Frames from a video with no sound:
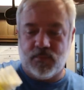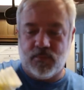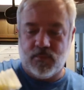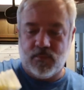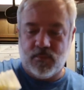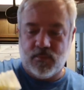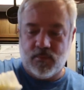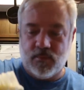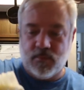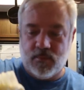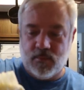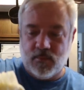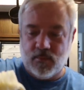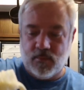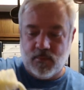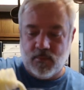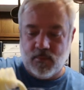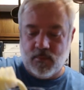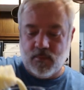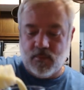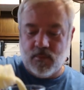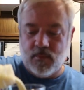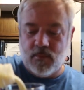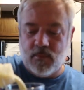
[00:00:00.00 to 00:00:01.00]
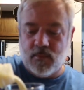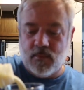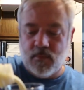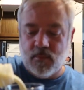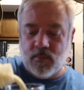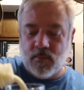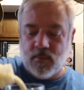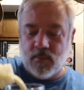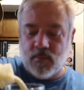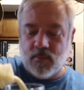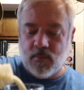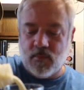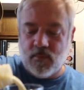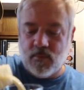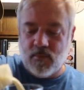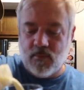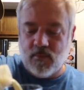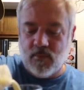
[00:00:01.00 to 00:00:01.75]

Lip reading: Nobody speaks.